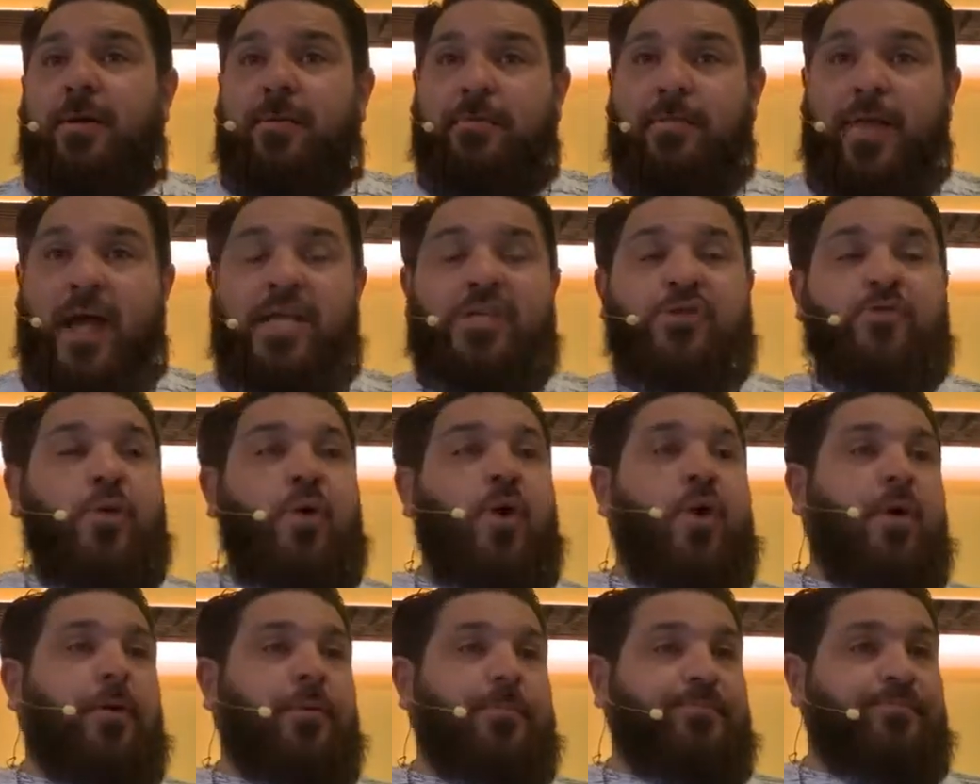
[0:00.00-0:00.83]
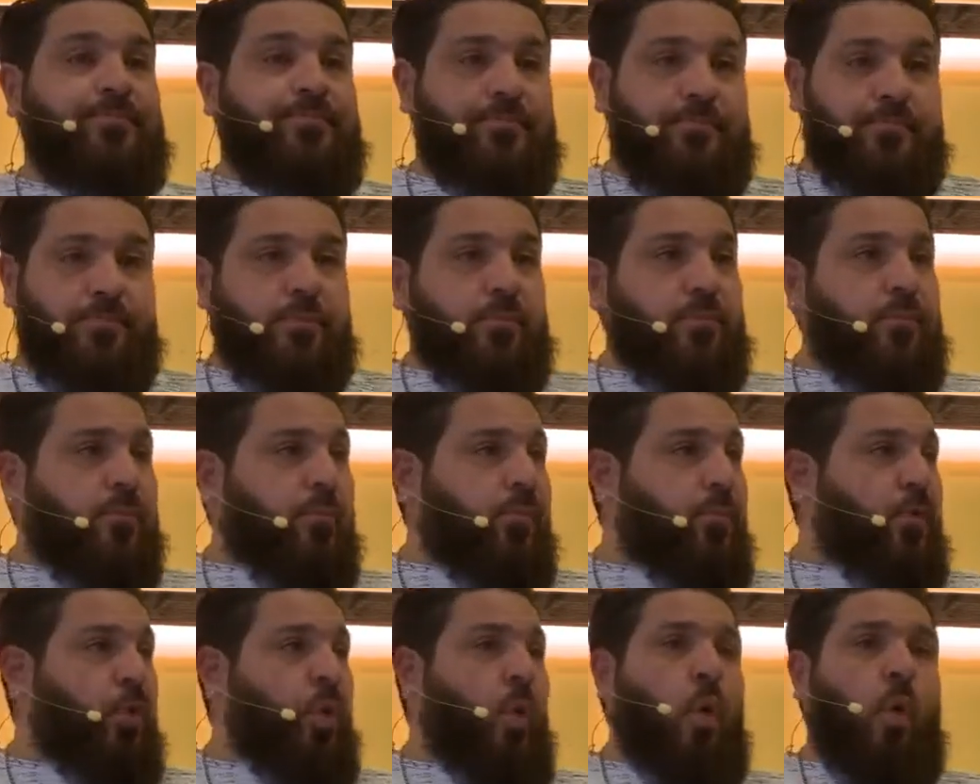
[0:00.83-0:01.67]
that's what
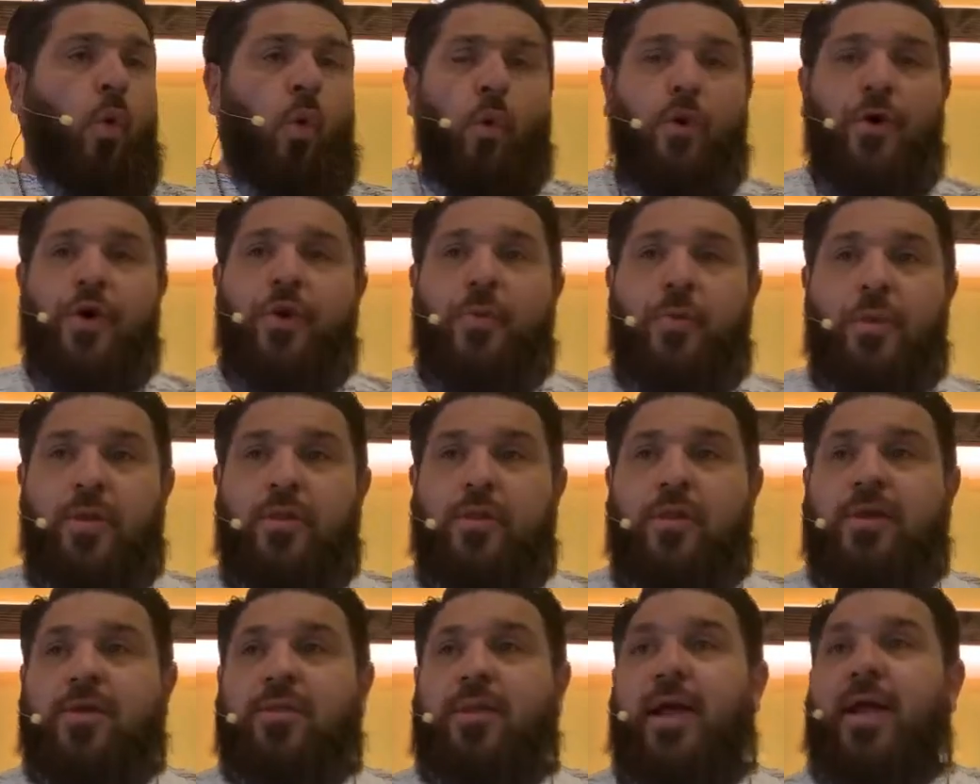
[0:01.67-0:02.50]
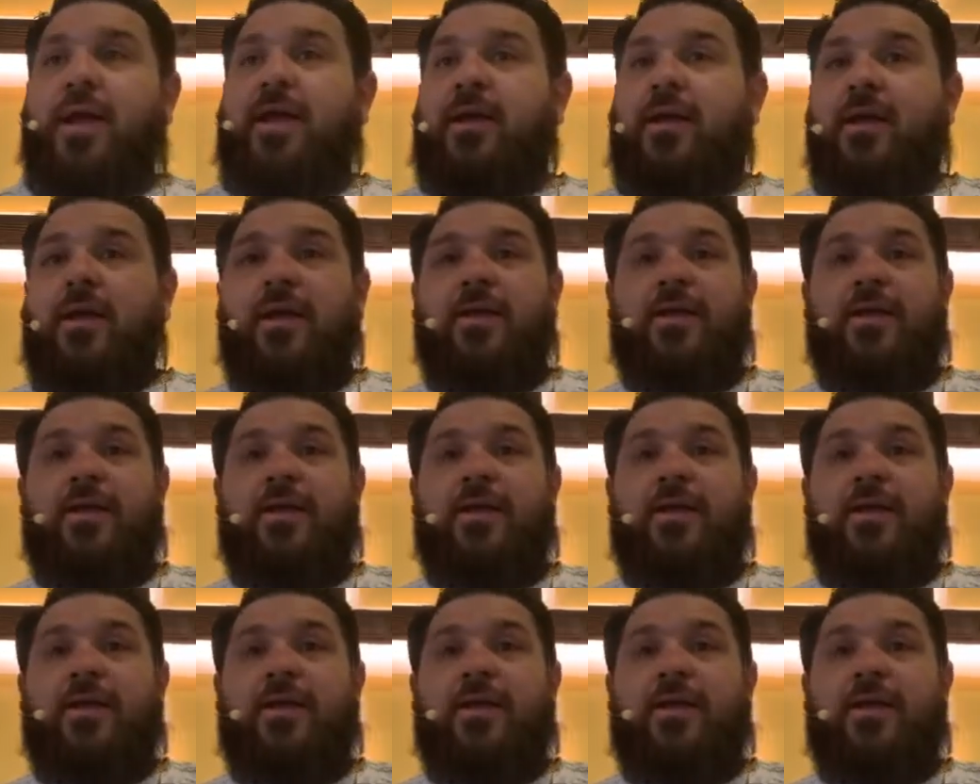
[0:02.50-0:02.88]
order would look like.